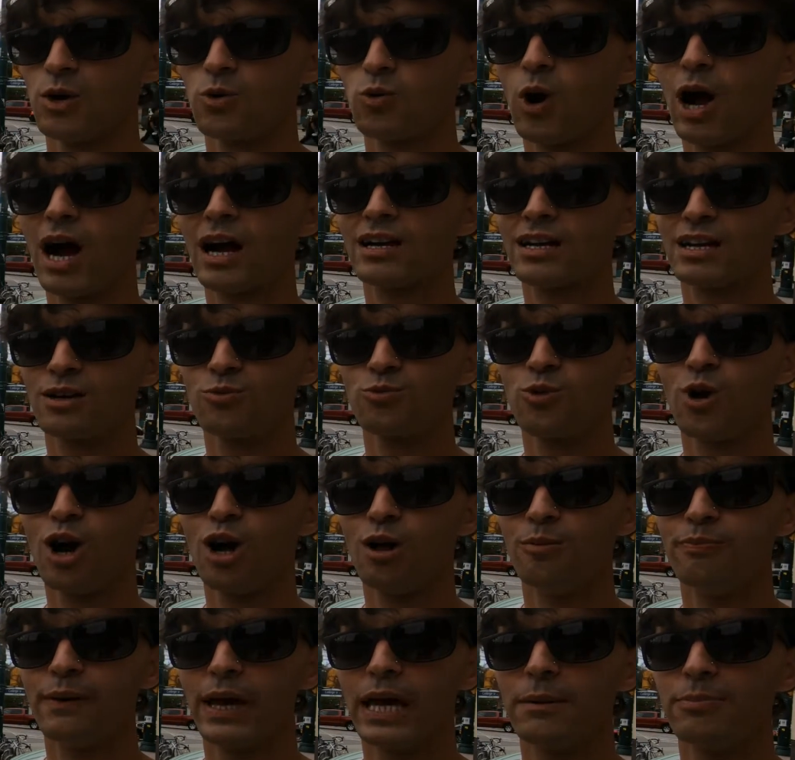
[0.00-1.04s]
Rock and
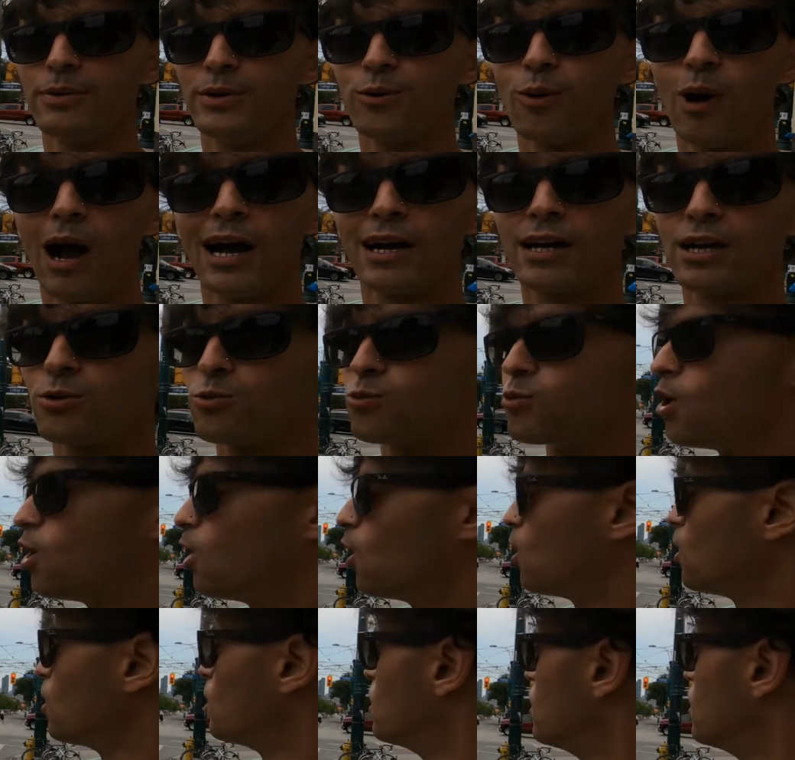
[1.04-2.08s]
roll, baby, rock and roll.